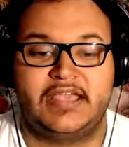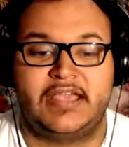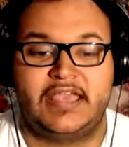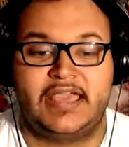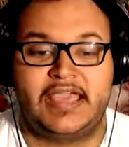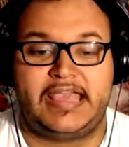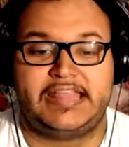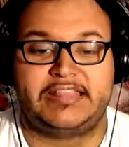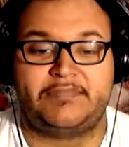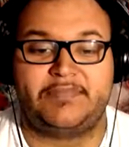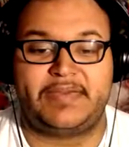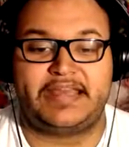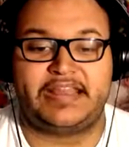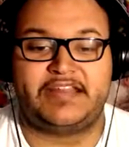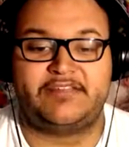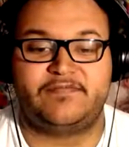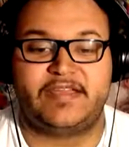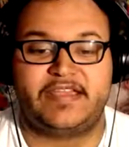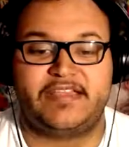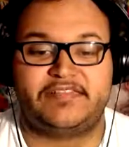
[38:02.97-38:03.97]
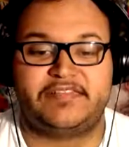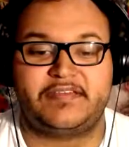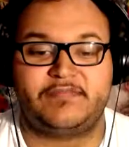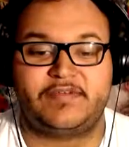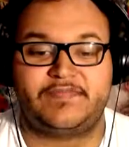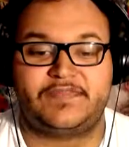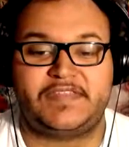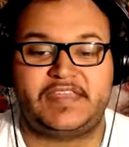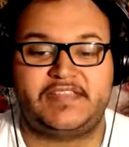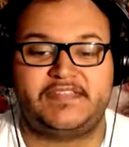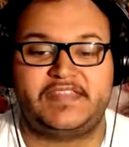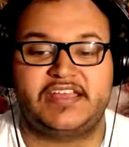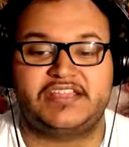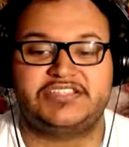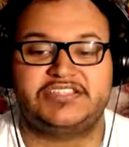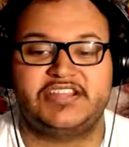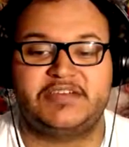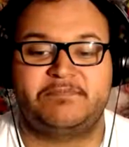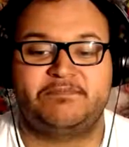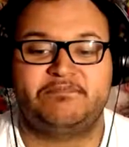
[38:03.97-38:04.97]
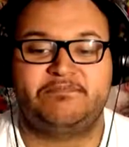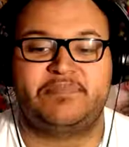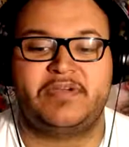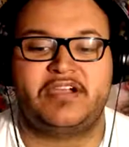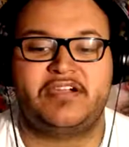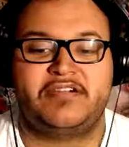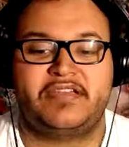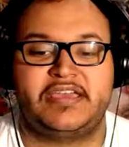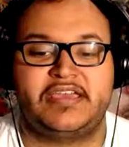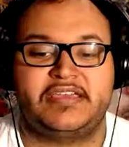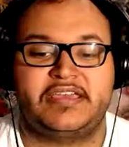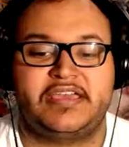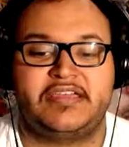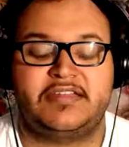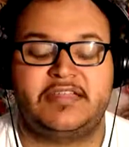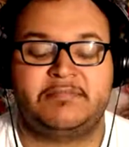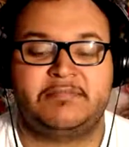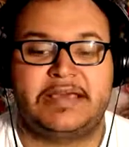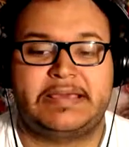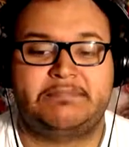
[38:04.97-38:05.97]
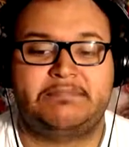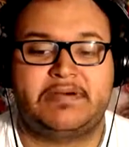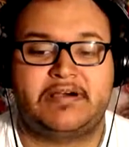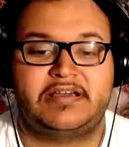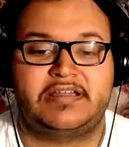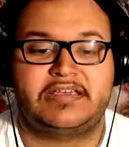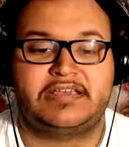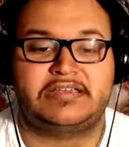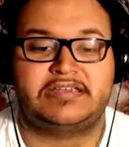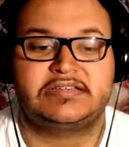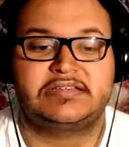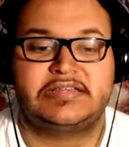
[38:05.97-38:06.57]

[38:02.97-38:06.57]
And the man had raised it with the intention of burying it in my body.